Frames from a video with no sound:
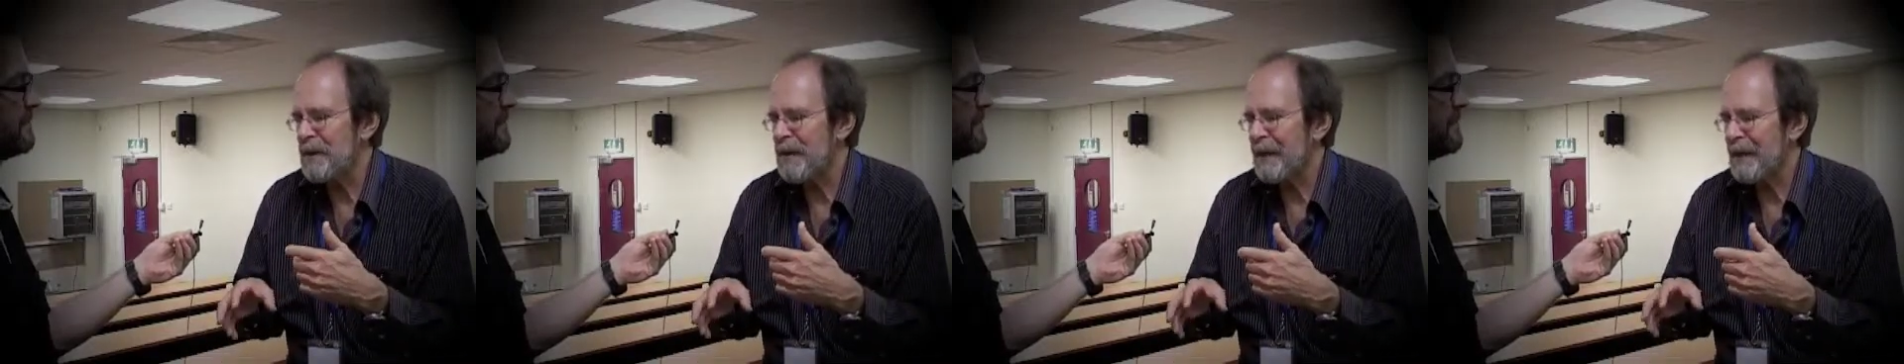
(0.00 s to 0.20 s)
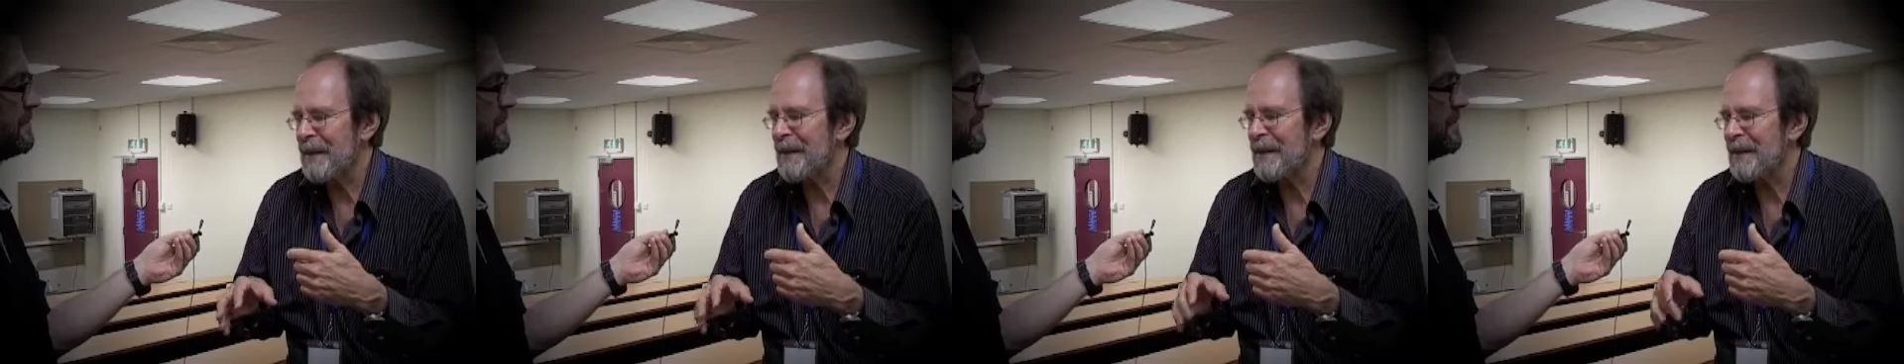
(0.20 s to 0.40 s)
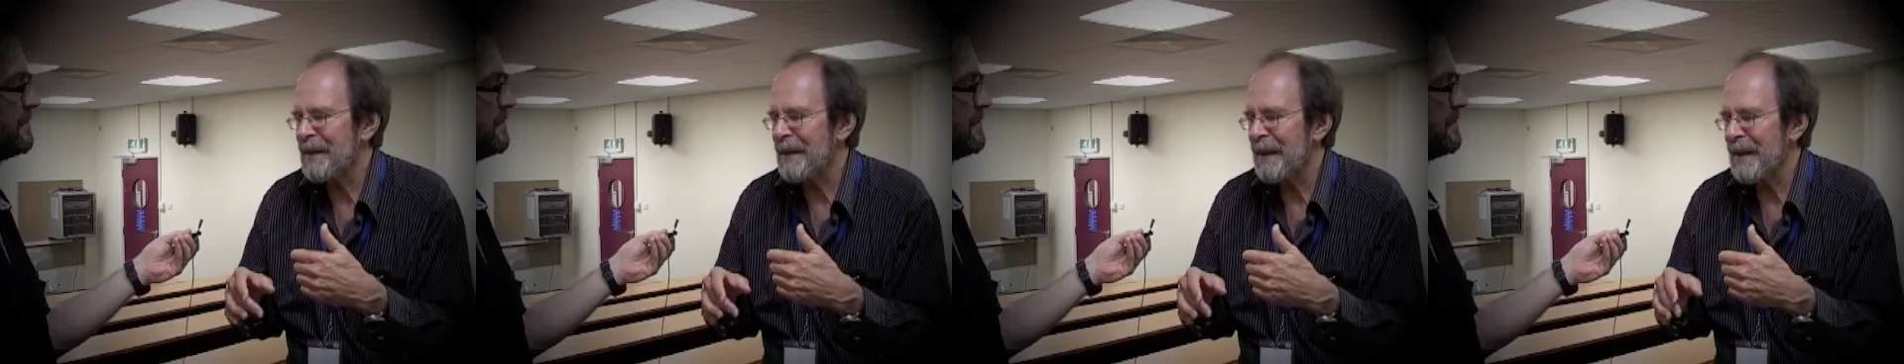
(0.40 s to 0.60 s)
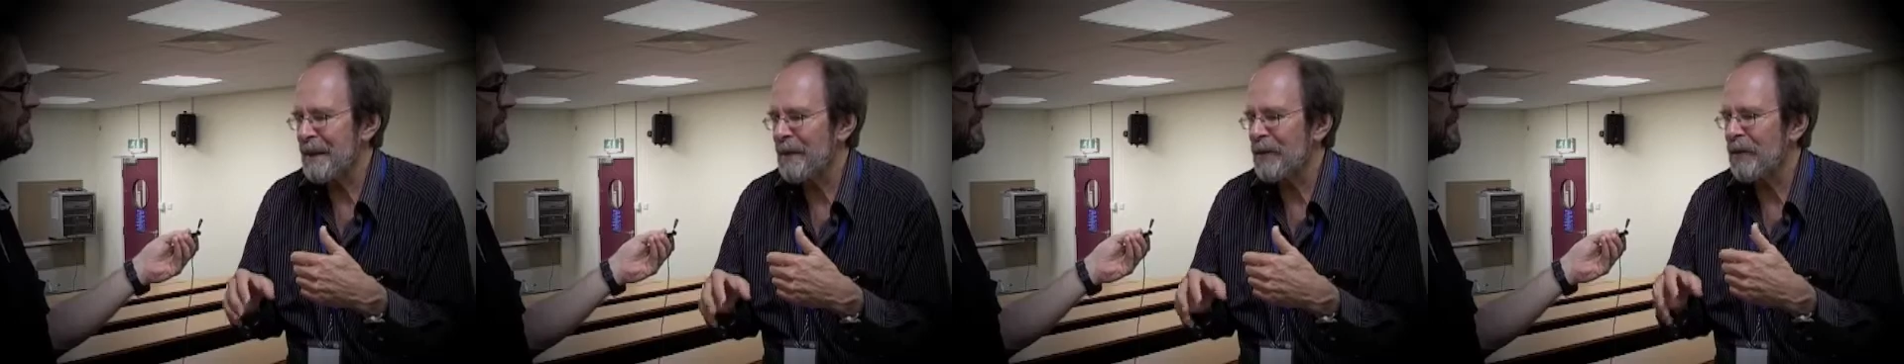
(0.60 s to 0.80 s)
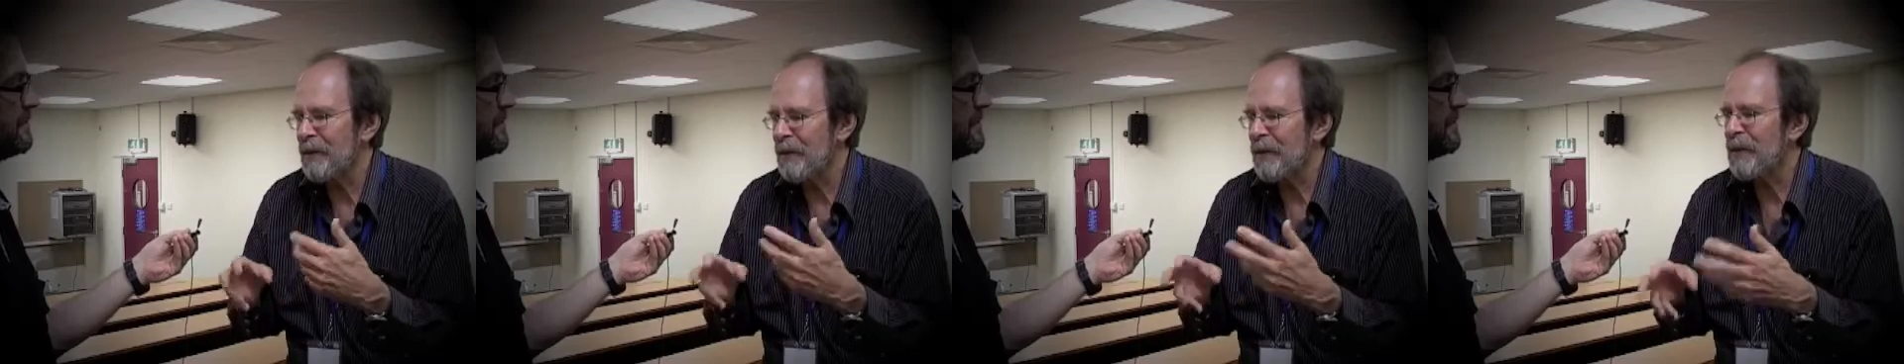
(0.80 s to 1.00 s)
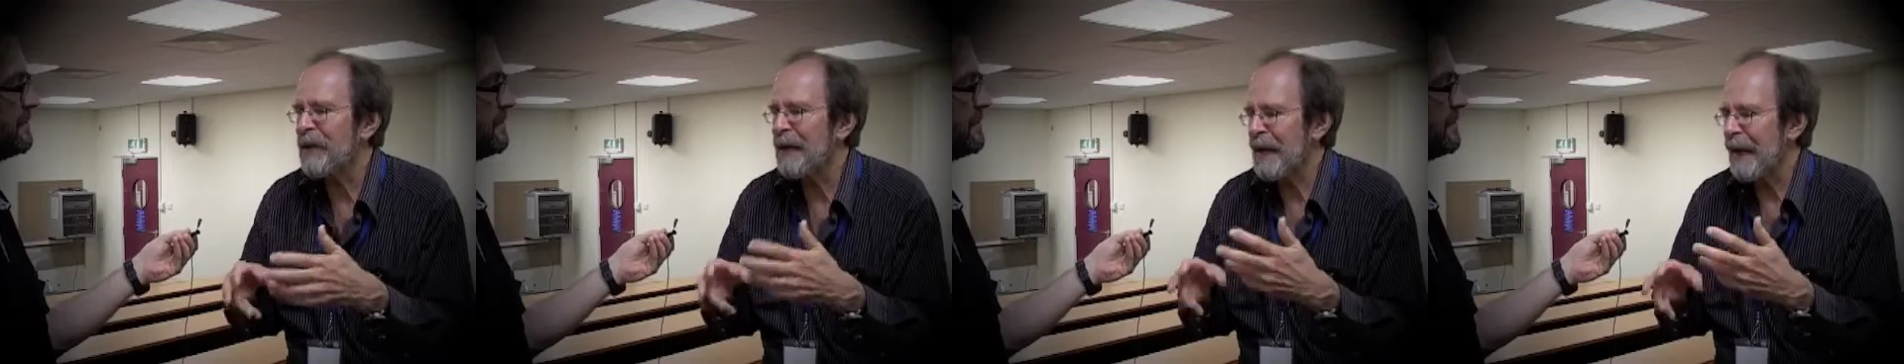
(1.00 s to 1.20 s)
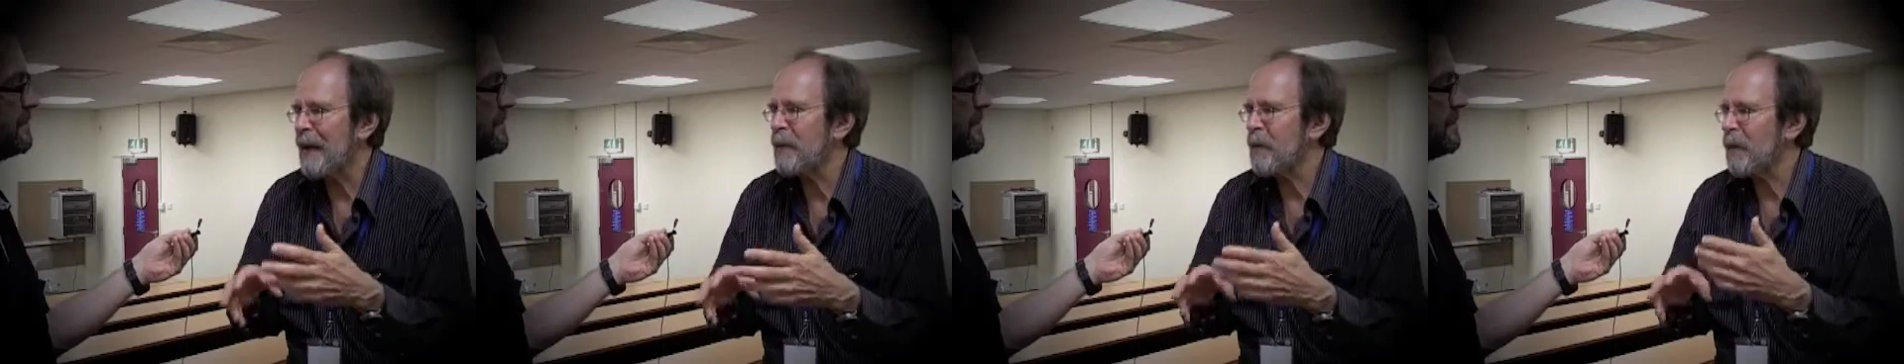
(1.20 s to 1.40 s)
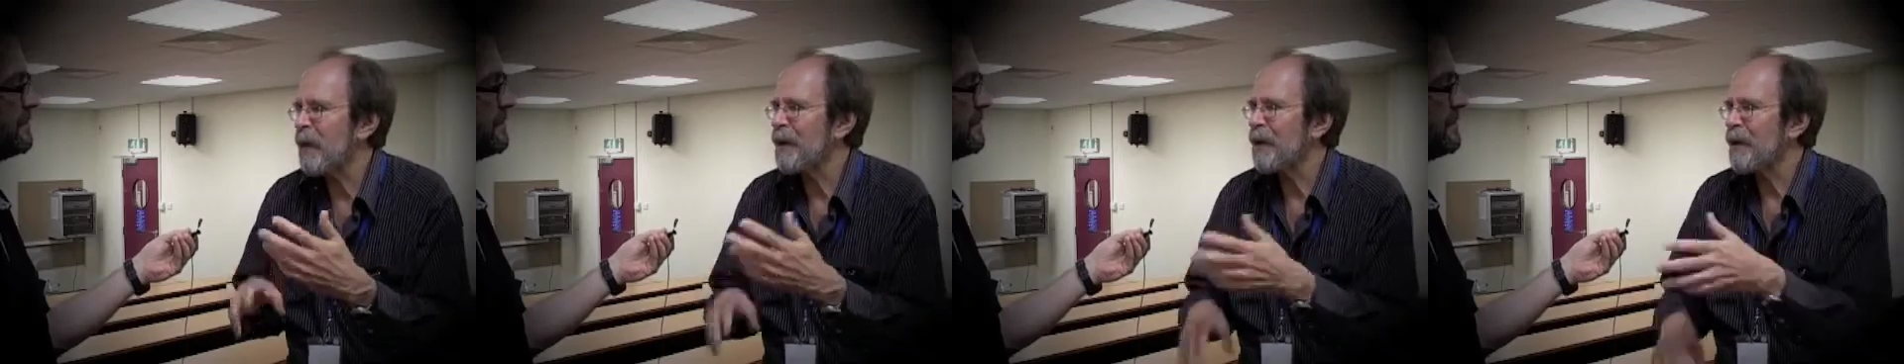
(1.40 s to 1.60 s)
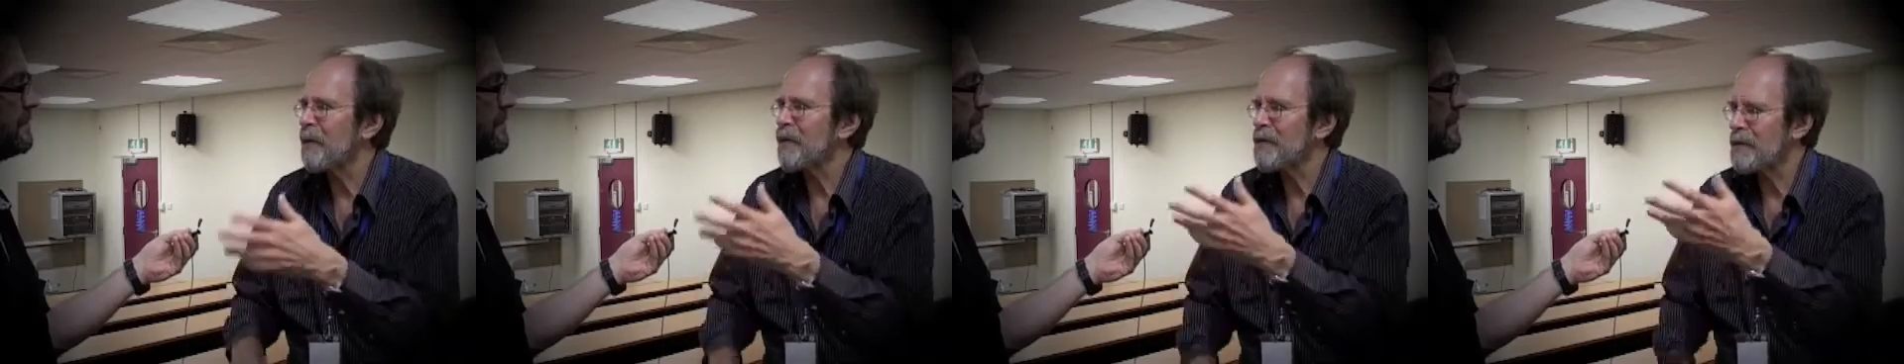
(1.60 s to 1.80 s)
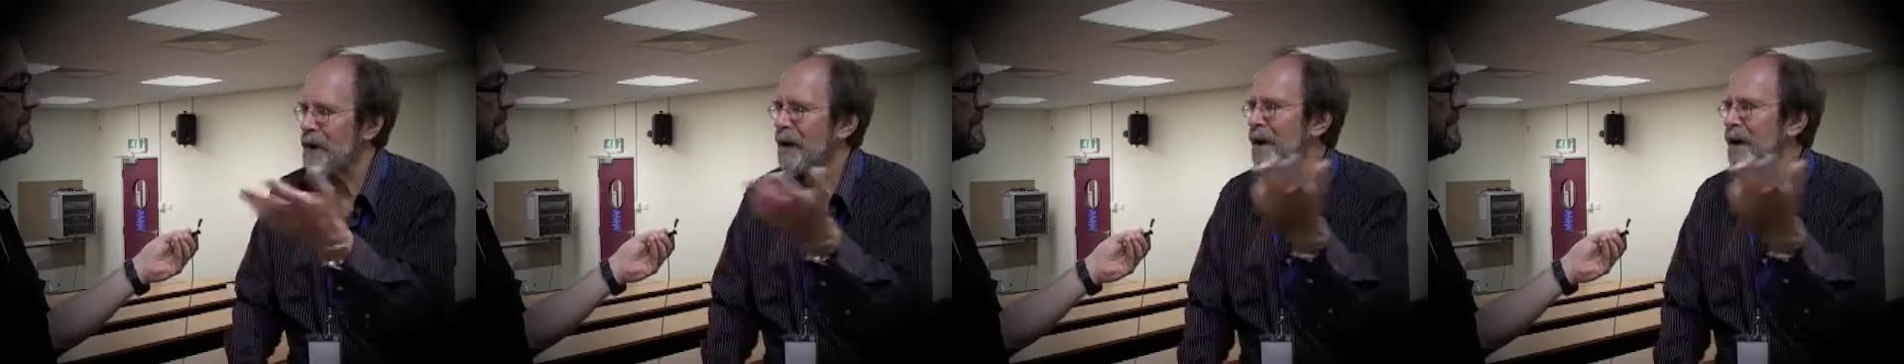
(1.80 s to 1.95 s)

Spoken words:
that look at what goes